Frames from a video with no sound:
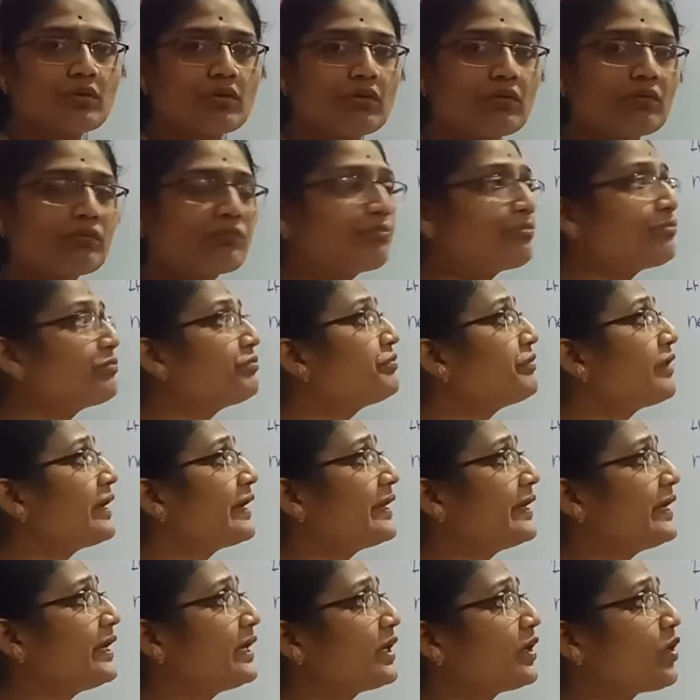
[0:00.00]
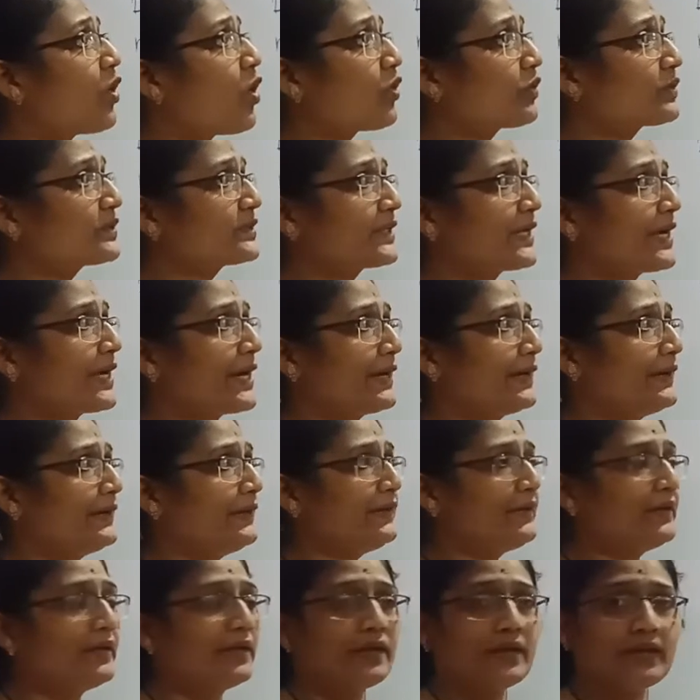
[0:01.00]
of ferric oxide
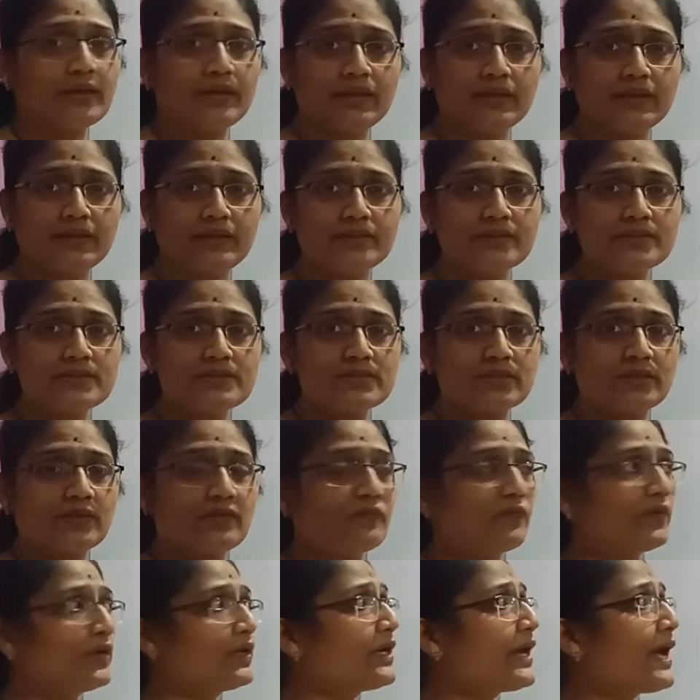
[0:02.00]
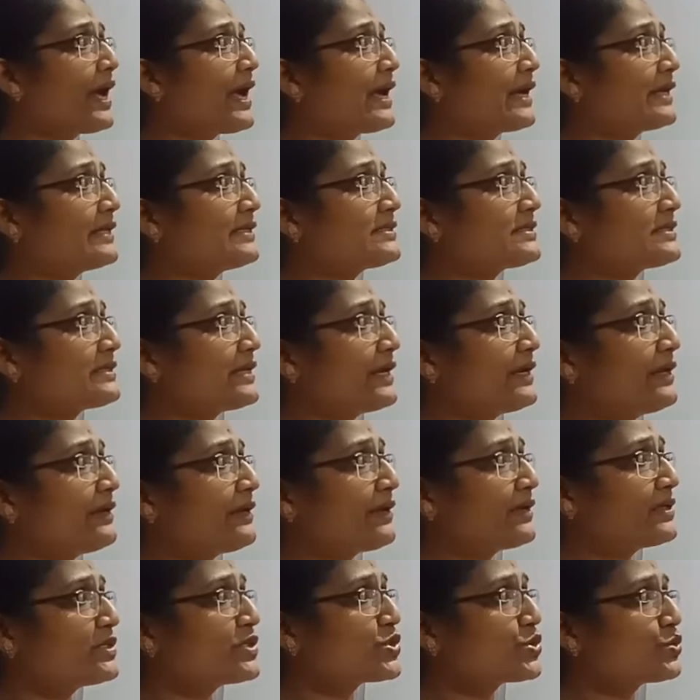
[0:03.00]
is given as 10
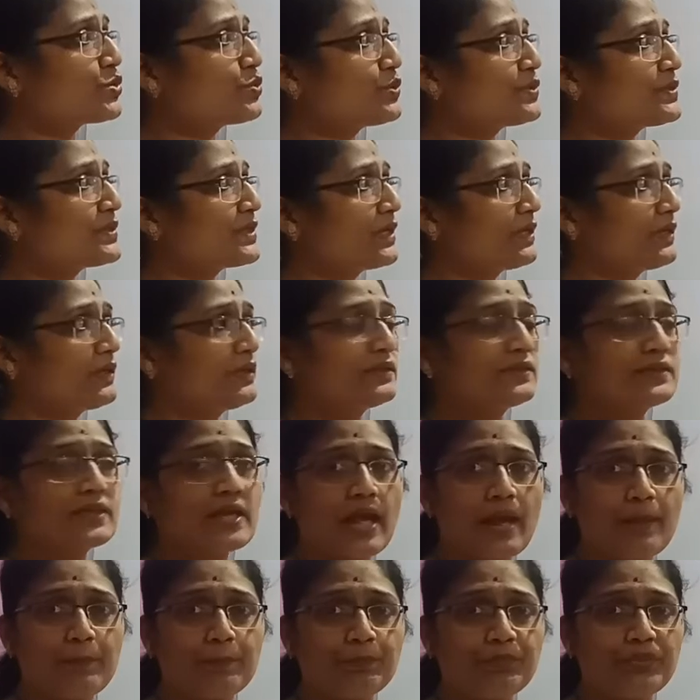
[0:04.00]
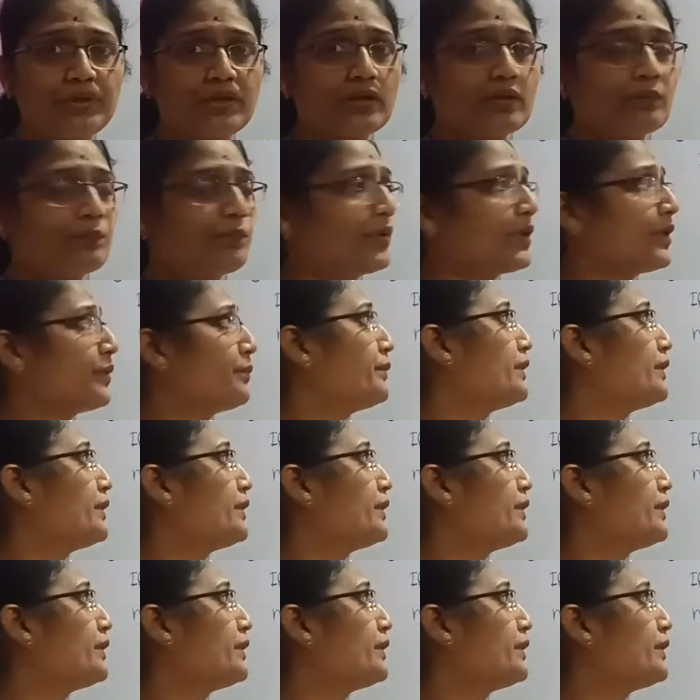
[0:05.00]
raised to 6 ampere per